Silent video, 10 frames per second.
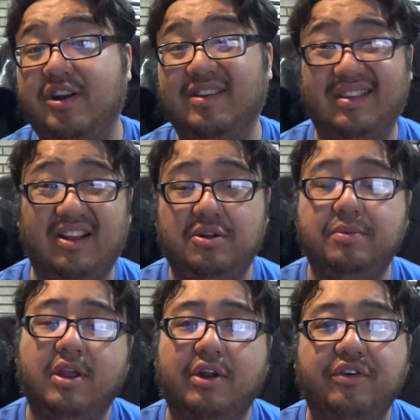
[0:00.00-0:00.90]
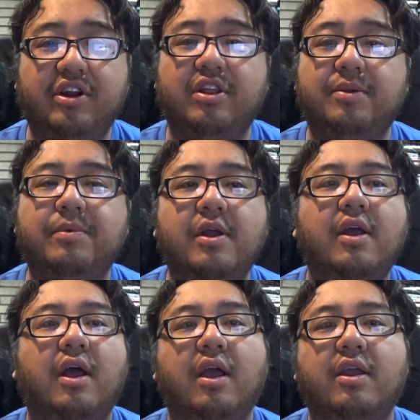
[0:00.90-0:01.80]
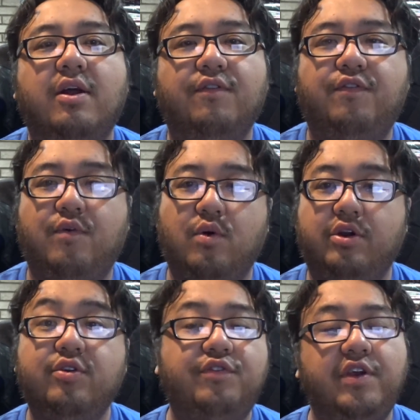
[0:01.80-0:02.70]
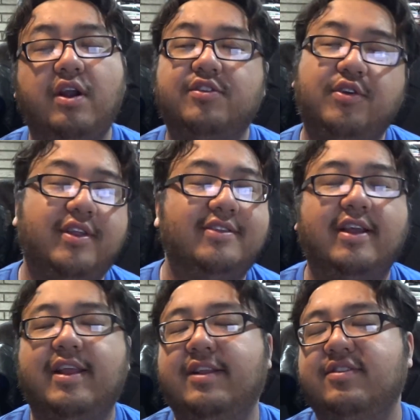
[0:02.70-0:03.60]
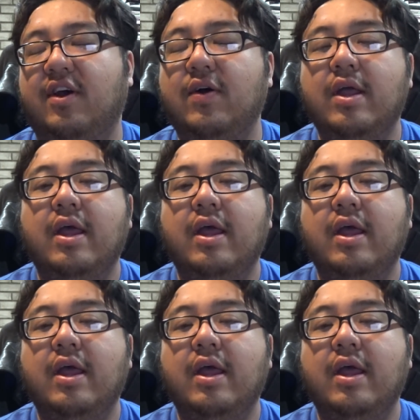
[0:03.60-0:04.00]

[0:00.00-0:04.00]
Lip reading: to sell them, get rid of them, for new figures or things like that. So,